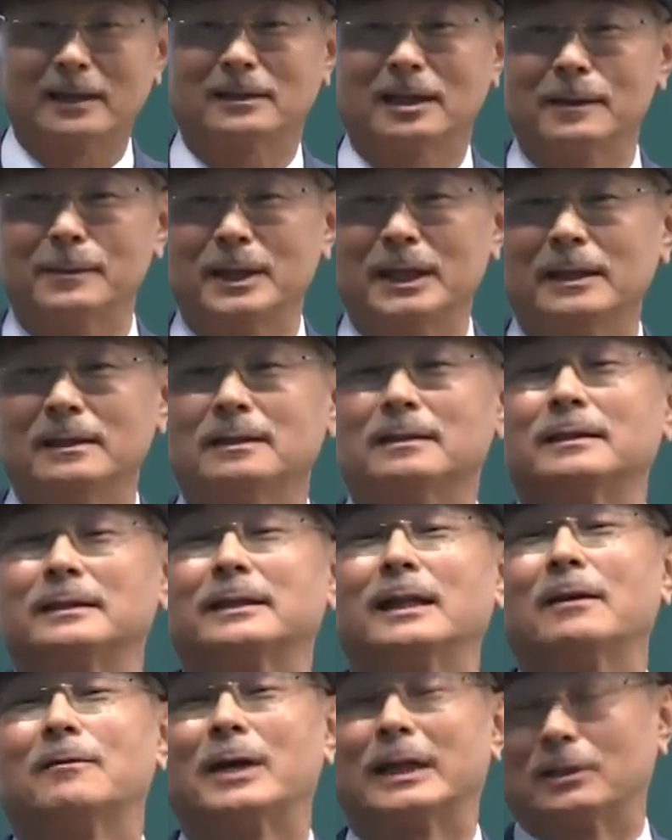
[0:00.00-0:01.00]
Because
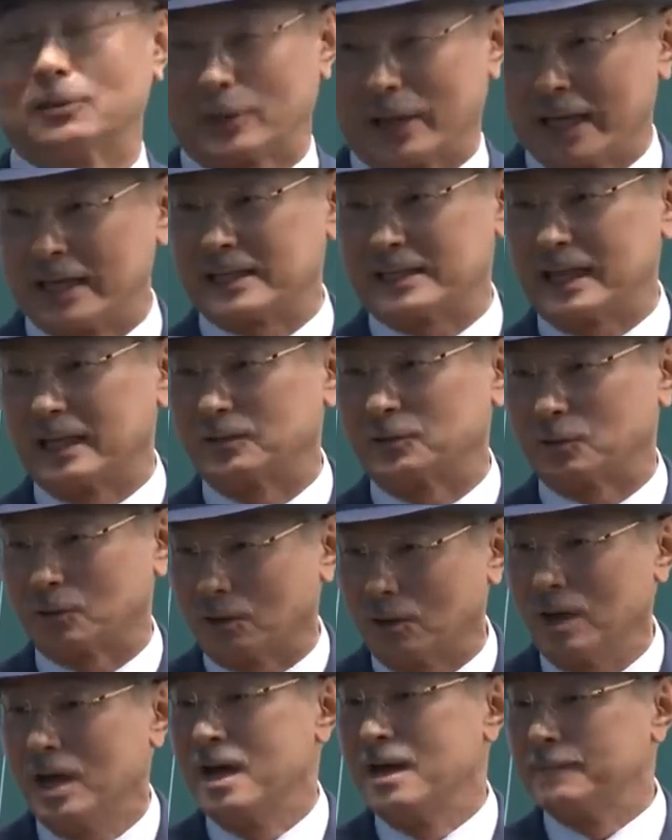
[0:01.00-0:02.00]
Atomy's system is
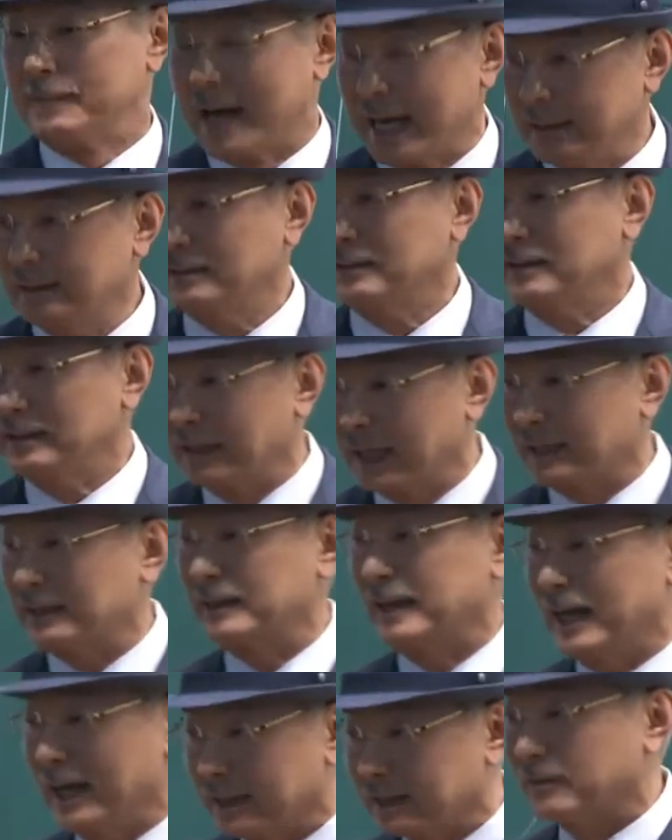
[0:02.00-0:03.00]
designed so that it's
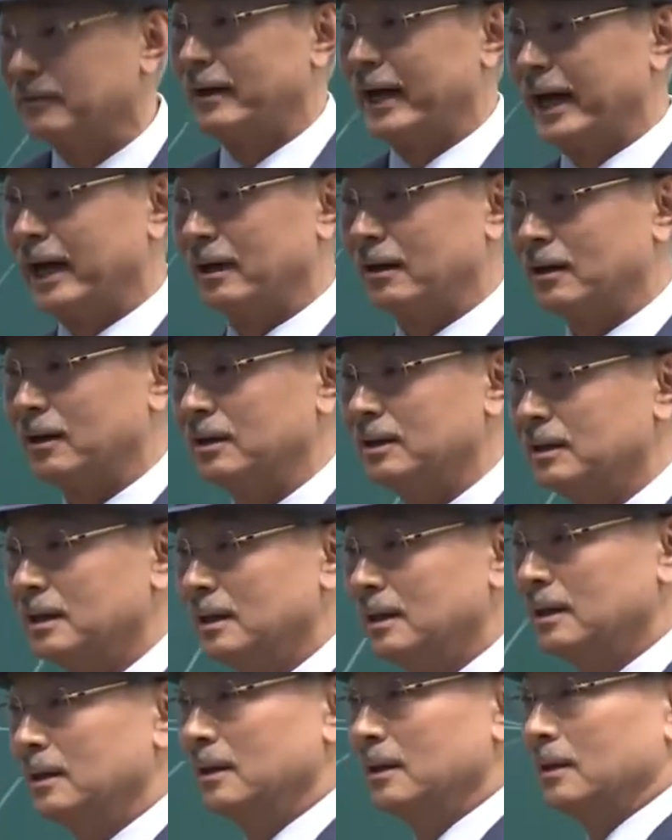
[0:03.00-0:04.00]
okay even if you
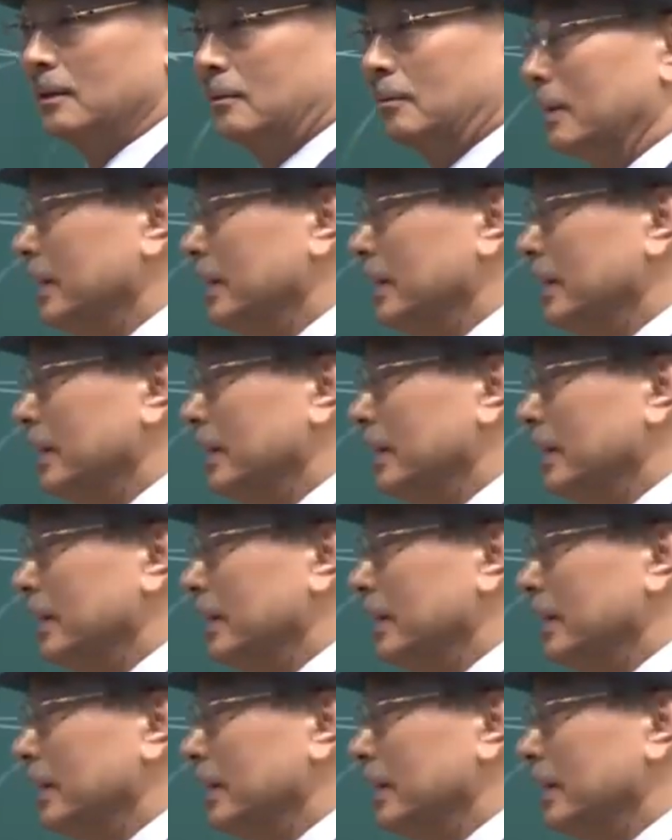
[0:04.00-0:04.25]
start late.